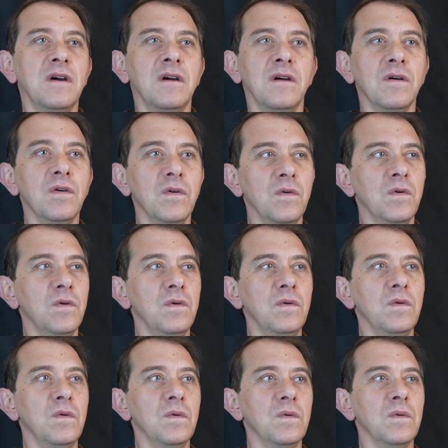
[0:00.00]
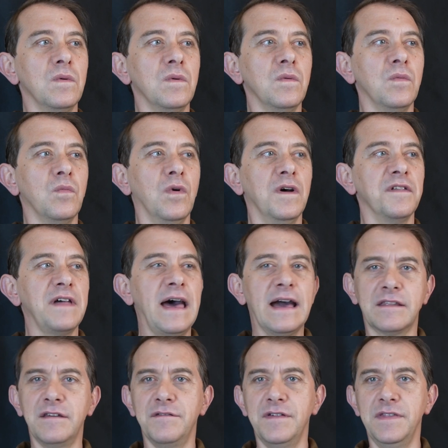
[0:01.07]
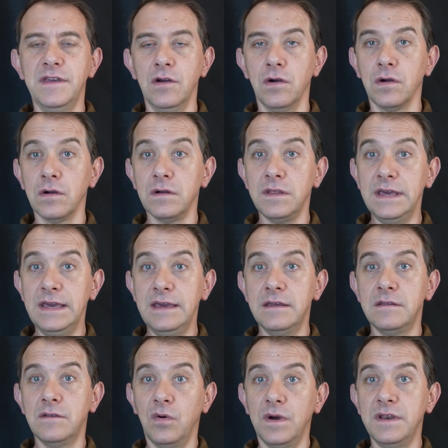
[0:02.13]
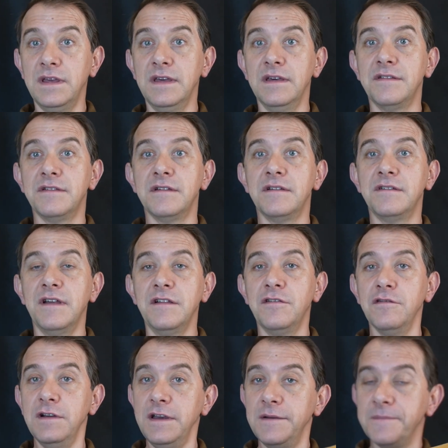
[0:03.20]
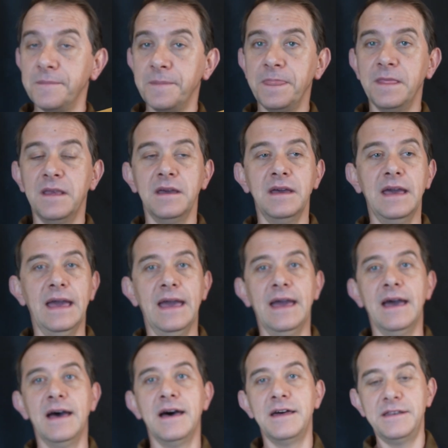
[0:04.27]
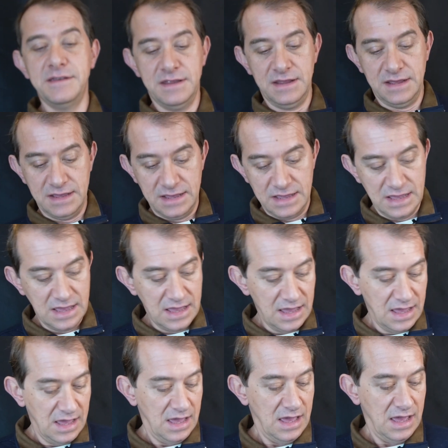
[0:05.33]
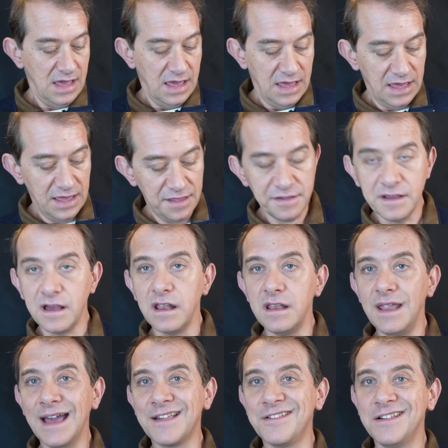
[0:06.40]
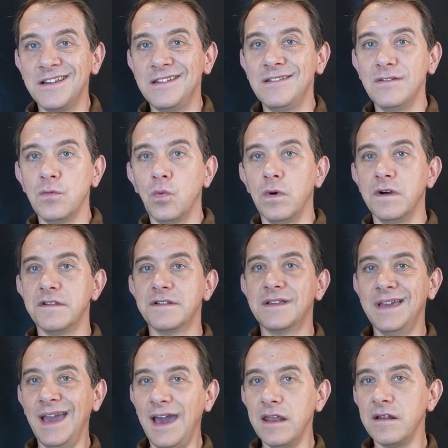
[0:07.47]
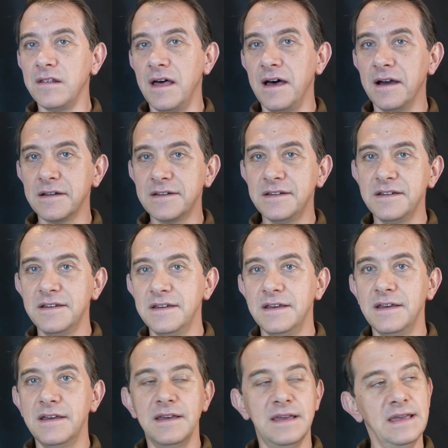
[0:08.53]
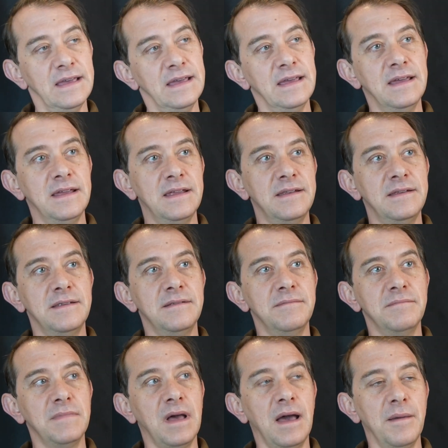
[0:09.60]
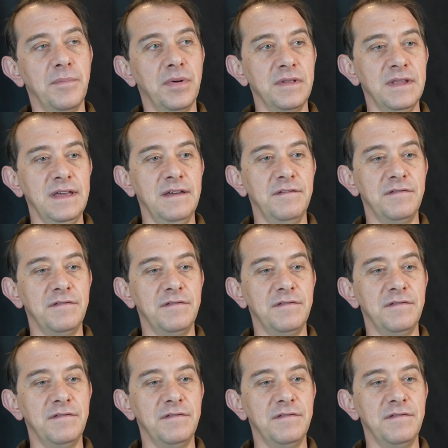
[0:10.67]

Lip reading: who was active in the early 20th century, and his collection was cataloged in, I believe,